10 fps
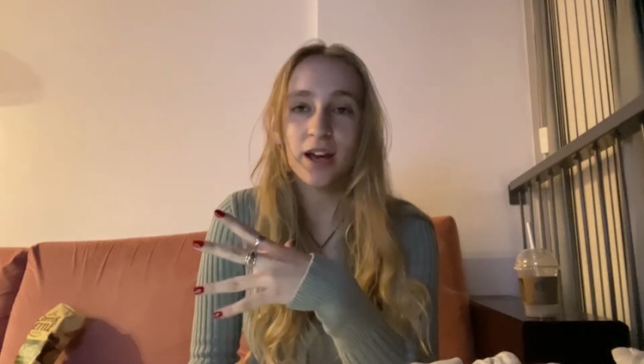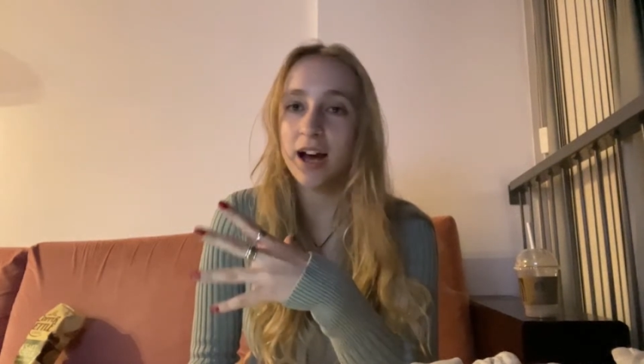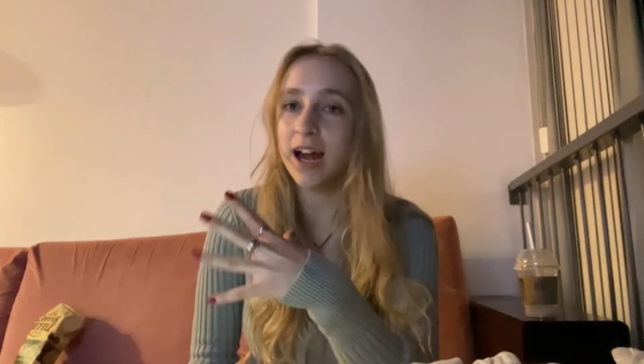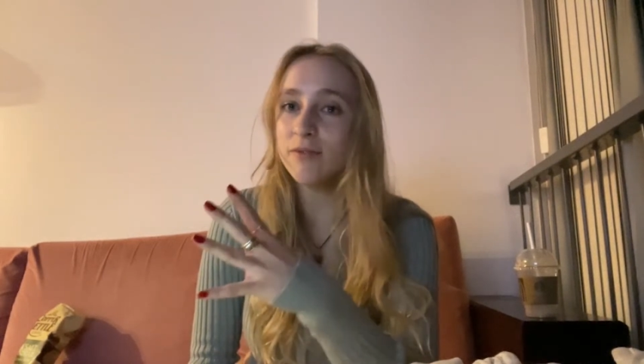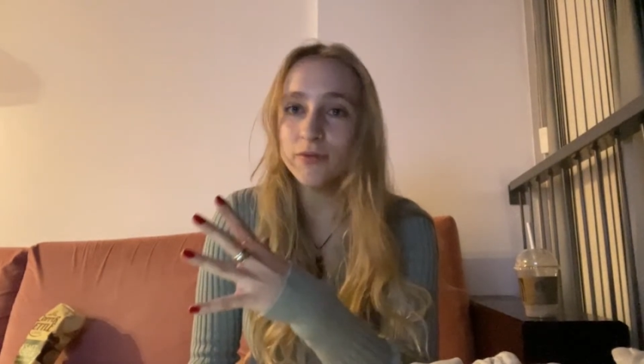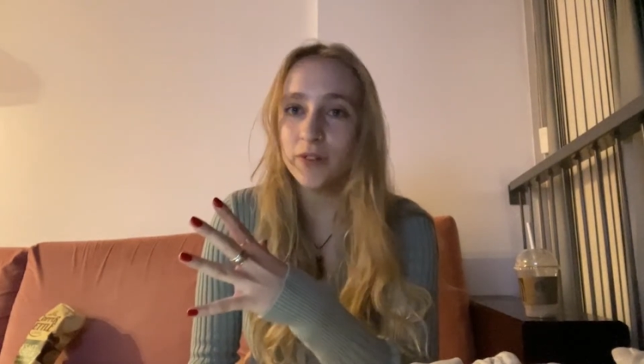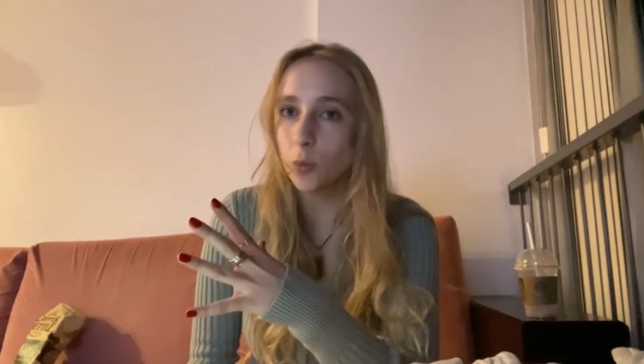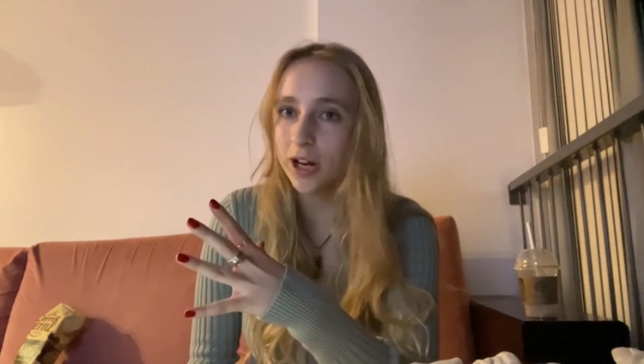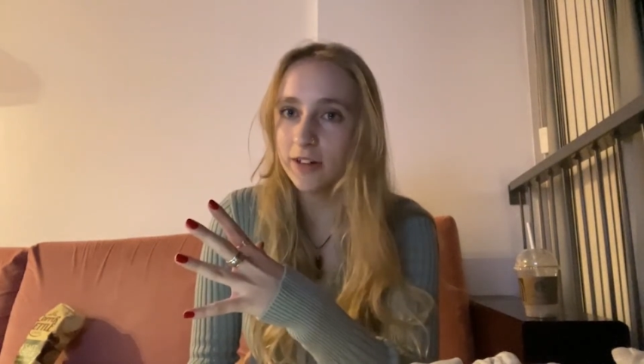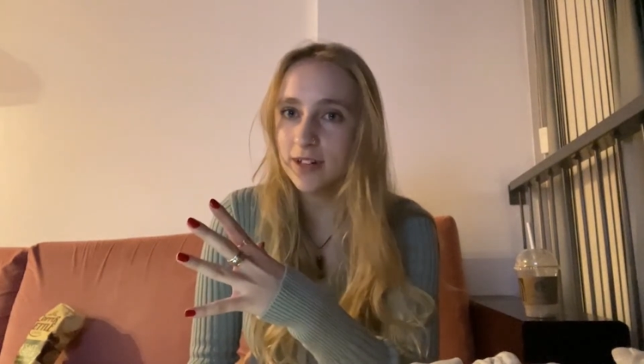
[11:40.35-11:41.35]
I haven't read
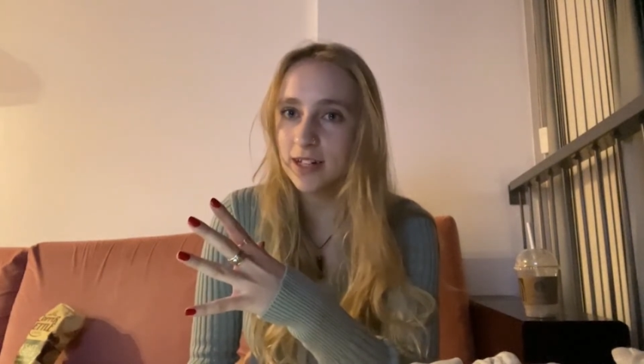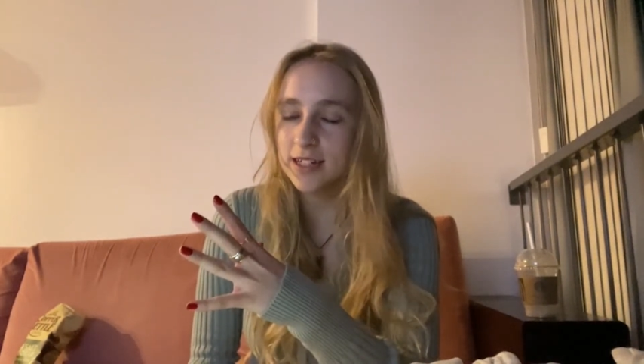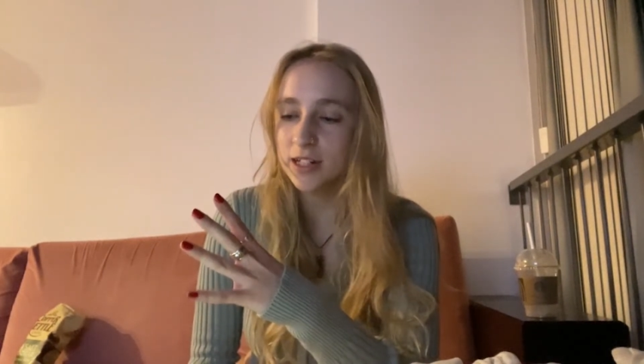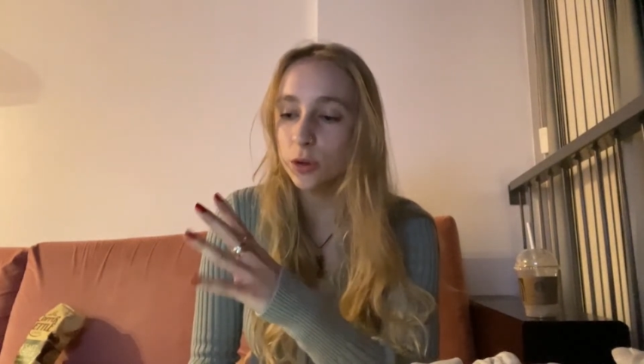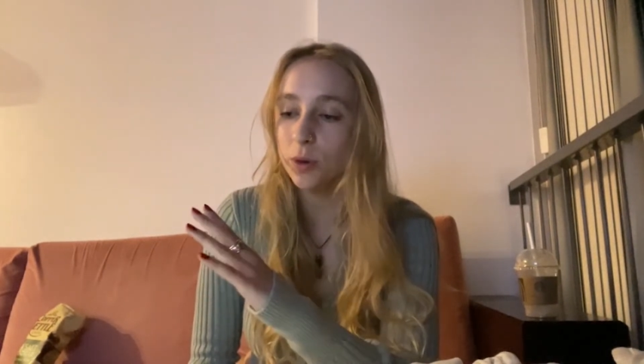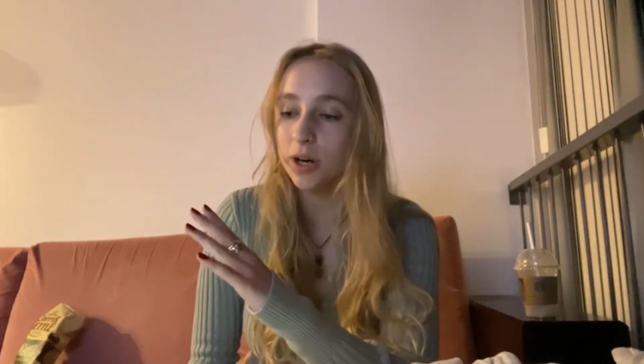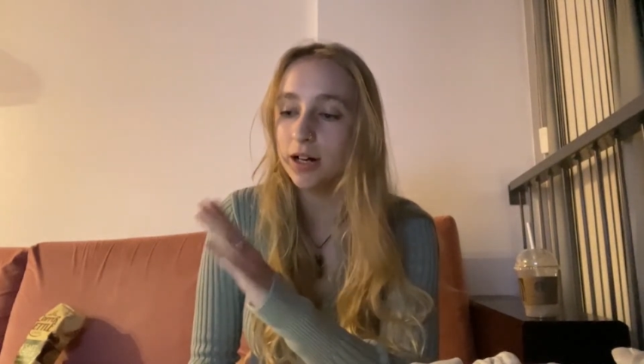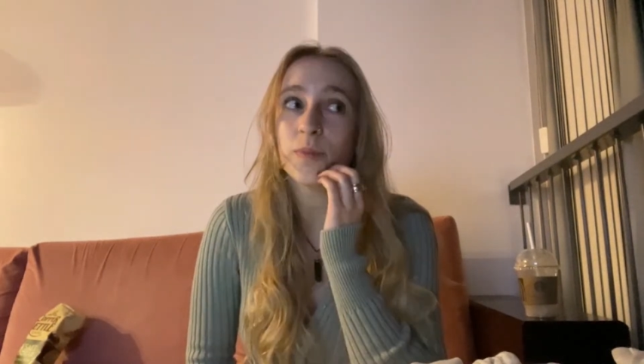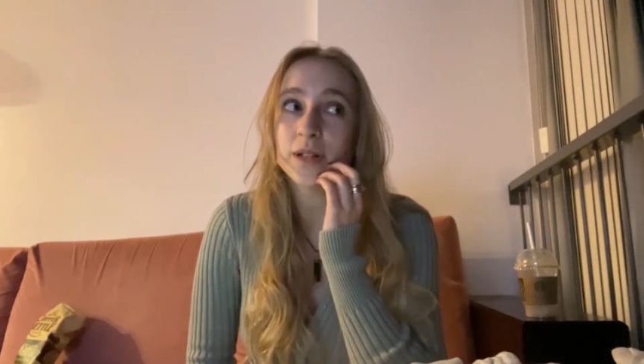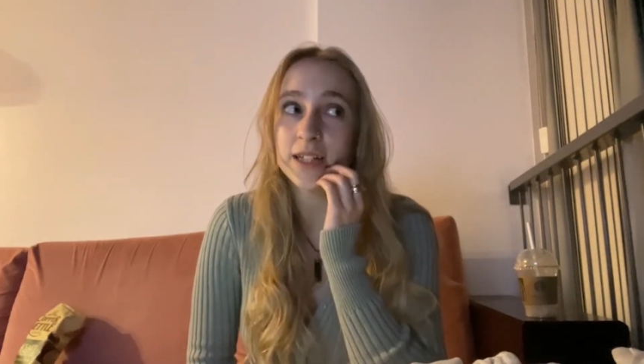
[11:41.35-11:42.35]
YA fantasy in a
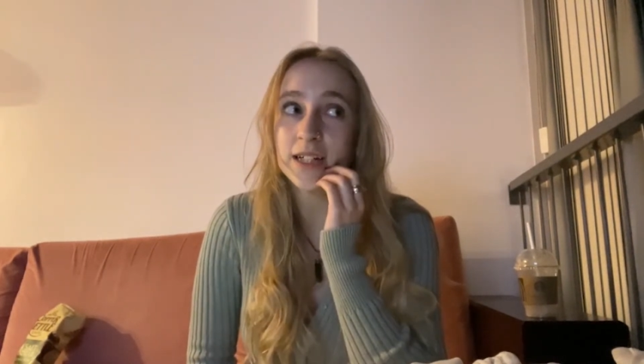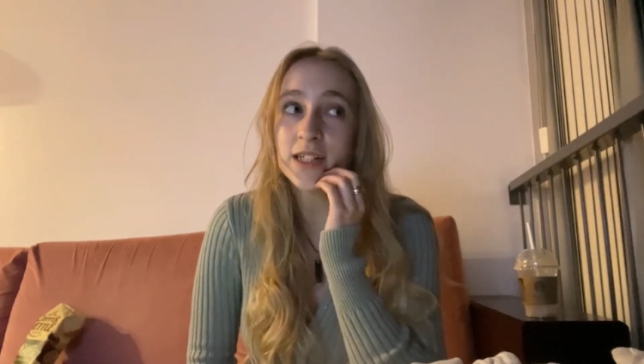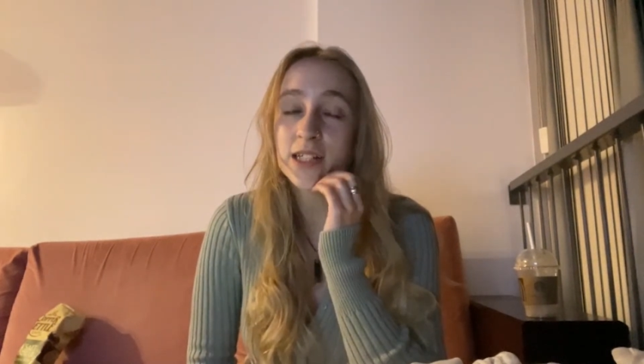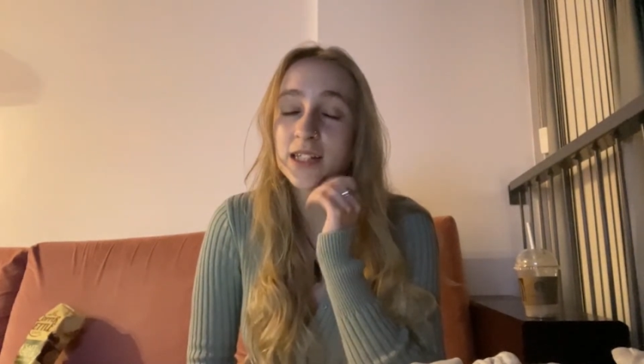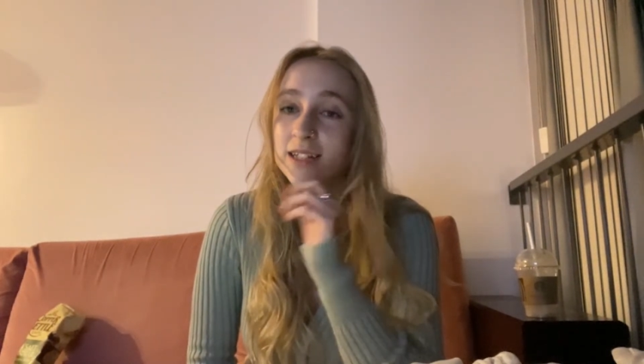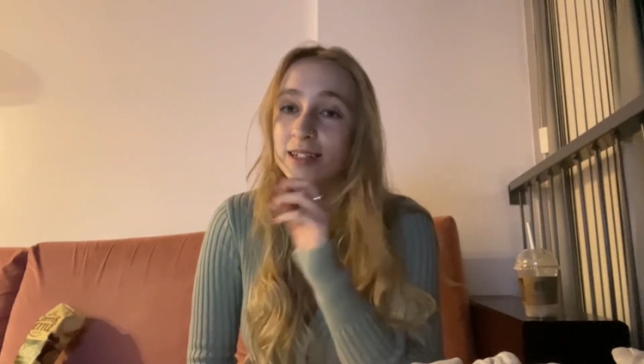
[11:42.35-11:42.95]
while, but this